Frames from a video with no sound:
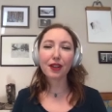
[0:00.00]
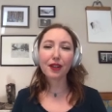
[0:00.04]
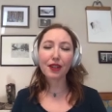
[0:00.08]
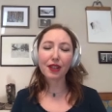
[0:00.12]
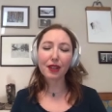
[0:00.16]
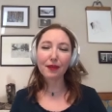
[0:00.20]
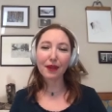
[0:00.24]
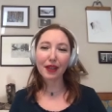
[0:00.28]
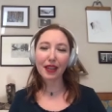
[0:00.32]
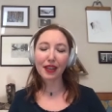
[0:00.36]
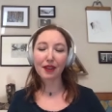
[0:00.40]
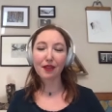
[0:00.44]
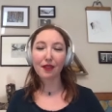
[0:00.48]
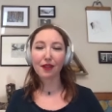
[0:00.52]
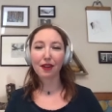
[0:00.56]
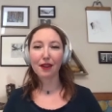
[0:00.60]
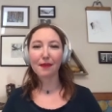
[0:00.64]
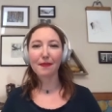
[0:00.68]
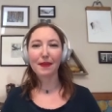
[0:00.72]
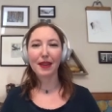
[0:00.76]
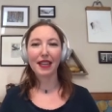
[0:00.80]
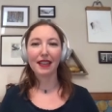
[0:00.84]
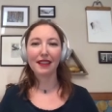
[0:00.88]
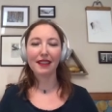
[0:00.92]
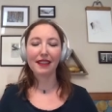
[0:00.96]
don't know what a
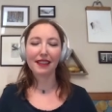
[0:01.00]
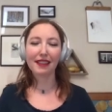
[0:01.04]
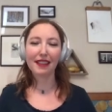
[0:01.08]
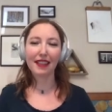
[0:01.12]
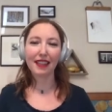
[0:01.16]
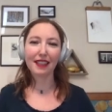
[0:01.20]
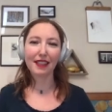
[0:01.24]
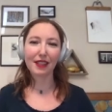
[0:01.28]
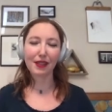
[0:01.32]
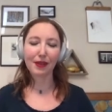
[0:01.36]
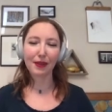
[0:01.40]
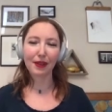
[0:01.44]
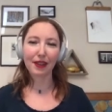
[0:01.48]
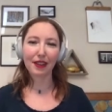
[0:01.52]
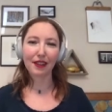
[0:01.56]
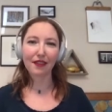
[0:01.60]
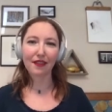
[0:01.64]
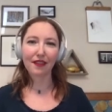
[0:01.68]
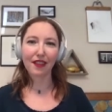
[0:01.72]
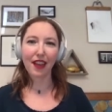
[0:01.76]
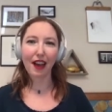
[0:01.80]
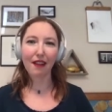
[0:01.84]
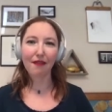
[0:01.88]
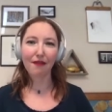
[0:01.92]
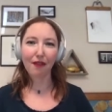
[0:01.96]
norm is, it's sort
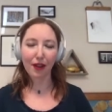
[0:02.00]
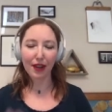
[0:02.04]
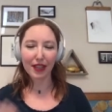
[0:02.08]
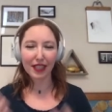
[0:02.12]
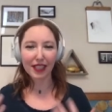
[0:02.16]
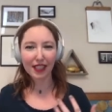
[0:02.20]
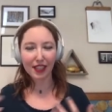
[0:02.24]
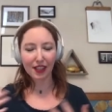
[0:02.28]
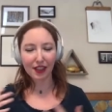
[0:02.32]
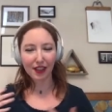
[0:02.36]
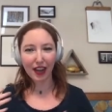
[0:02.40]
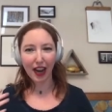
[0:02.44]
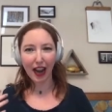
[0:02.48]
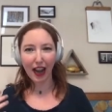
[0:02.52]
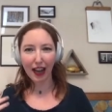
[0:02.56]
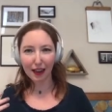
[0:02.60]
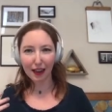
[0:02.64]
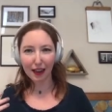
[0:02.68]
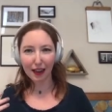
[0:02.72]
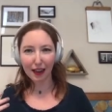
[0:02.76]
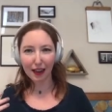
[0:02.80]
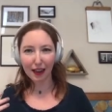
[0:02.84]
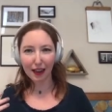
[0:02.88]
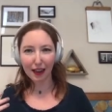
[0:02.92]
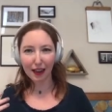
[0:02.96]
of that voice in your head
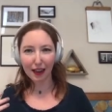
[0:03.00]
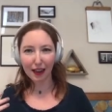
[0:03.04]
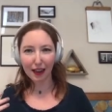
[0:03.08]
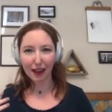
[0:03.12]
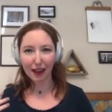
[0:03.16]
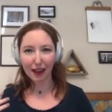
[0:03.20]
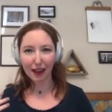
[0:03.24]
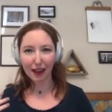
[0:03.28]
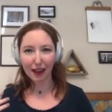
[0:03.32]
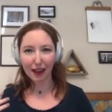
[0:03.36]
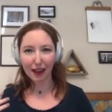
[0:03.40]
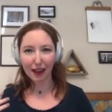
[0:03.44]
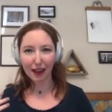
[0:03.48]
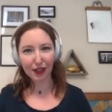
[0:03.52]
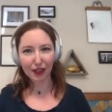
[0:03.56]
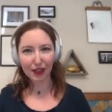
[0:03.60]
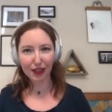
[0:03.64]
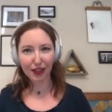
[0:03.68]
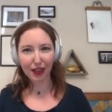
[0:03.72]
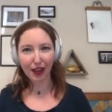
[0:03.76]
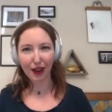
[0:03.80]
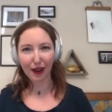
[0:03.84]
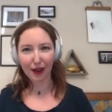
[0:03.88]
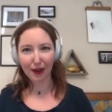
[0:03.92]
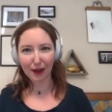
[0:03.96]
about the way things
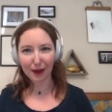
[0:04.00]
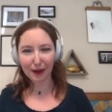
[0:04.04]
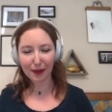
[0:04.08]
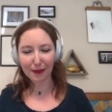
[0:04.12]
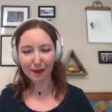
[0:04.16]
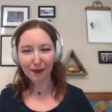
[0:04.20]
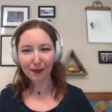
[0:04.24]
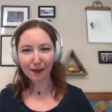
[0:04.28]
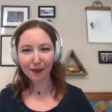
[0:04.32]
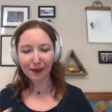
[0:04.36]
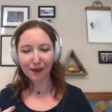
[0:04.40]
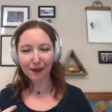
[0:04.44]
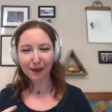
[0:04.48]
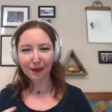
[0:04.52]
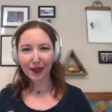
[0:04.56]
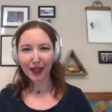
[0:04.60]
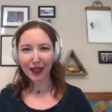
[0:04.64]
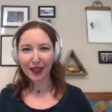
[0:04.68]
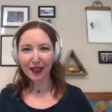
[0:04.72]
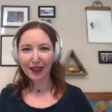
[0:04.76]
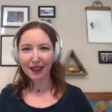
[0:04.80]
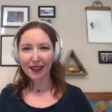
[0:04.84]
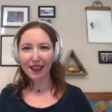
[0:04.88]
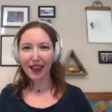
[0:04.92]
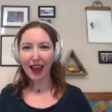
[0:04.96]
should go
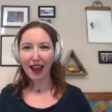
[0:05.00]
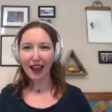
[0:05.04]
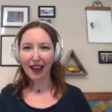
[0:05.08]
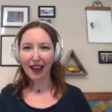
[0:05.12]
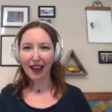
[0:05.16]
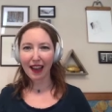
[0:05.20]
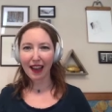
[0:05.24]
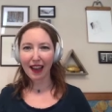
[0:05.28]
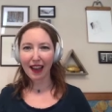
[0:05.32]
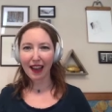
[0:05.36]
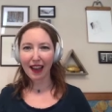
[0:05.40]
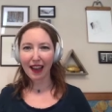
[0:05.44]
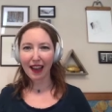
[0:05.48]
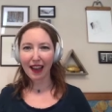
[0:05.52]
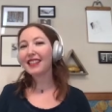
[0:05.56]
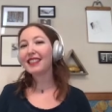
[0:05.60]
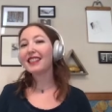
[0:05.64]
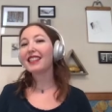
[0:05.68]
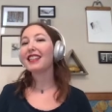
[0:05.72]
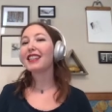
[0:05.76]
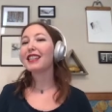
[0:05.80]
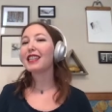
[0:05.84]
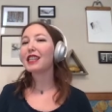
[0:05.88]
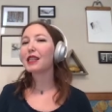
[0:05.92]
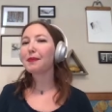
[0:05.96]
that
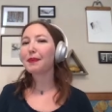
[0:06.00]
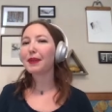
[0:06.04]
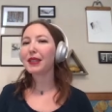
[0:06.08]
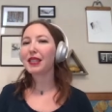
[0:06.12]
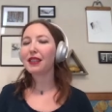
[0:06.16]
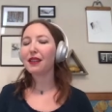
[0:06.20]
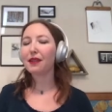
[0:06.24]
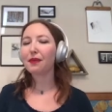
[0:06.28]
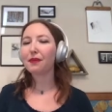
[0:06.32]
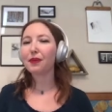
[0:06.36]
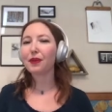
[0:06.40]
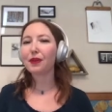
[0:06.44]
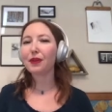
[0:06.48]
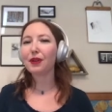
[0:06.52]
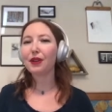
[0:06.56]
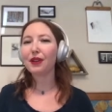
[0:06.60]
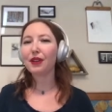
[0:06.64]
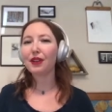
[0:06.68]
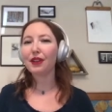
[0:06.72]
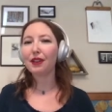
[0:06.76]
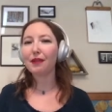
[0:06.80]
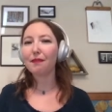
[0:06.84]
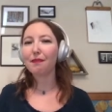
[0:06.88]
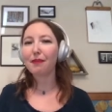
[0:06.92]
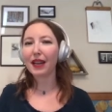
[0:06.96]
isn't an explicit
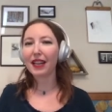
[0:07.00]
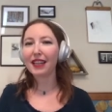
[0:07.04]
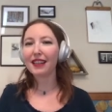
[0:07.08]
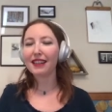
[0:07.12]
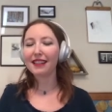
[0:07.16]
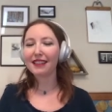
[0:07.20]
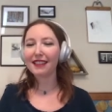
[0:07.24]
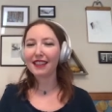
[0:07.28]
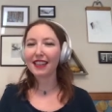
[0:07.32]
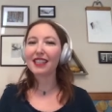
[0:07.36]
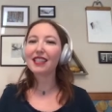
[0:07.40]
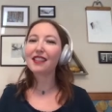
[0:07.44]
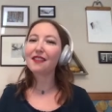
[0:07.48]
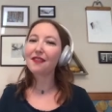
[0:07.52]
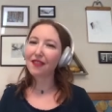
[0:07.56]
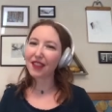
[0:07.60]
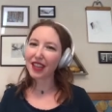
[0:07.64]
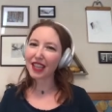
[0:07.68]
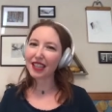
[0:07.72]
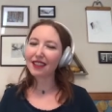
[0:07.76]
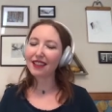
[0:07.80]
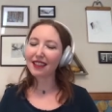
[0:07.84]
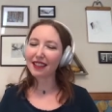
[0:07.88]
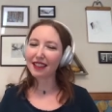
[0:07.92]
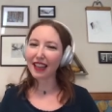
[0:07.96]
rule, but does
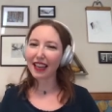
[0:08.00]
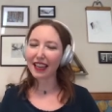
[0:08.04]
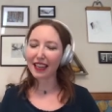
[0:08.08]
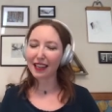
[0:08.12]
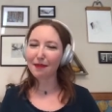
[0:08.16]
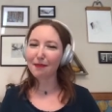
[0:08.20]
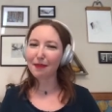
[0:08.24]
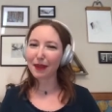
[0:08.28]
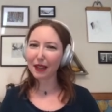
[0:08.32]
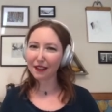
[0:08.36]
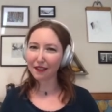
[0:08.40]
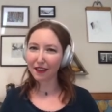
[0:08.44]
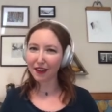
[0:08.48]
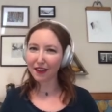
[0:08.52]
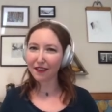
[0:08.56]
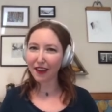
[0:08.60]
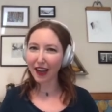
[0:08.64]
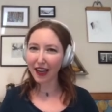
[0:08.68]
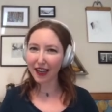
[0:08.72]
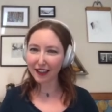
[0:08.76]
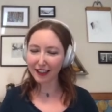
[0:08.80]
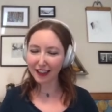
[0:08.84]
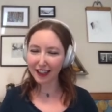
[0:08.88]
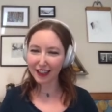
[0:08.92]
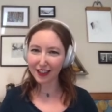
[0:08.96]
feel like a bit of a
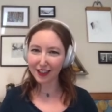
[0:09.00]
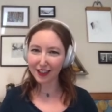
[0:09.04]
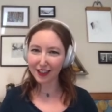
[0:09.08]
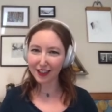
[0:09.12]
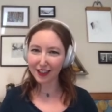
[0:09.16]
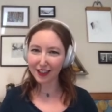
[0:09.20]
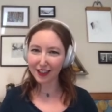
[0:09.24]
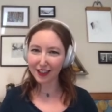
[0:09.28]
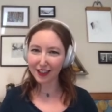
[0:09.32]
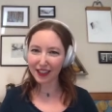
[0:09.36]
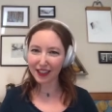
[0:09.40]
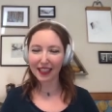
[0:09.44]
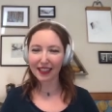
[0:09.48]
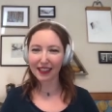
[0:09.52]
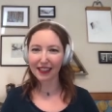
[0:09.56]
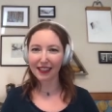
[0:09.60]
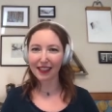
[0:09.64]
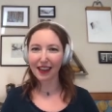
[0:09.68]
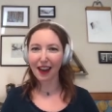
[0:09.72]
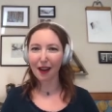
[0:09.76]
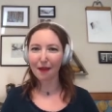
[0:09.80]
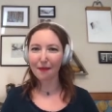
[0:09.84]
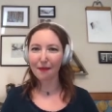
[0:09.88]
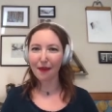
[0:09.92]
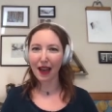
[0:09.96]
violation when it's
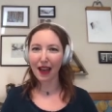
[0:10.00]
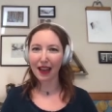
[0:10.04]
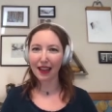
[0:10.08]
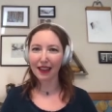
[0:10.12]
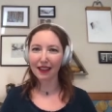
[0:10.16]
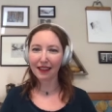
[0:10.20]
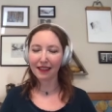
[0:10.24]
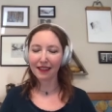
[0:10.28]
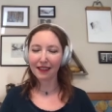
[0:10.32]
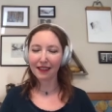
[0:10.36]
not met.